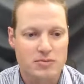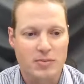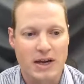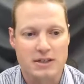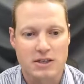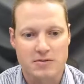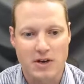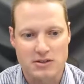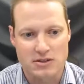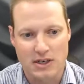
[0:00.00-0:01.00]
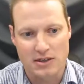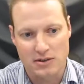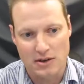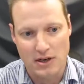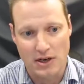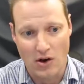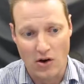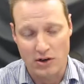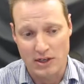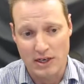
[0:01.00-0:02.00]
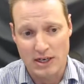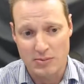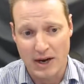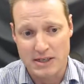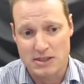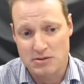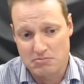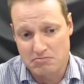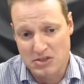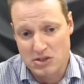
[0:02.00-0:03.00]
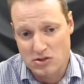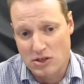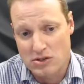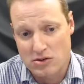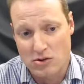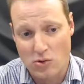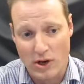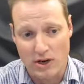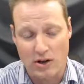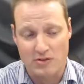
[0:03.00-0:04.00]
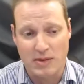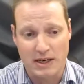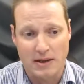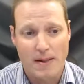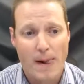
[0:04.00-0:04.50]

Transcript: paying 10,000 rand on a yearly basis is still quite a lot of money.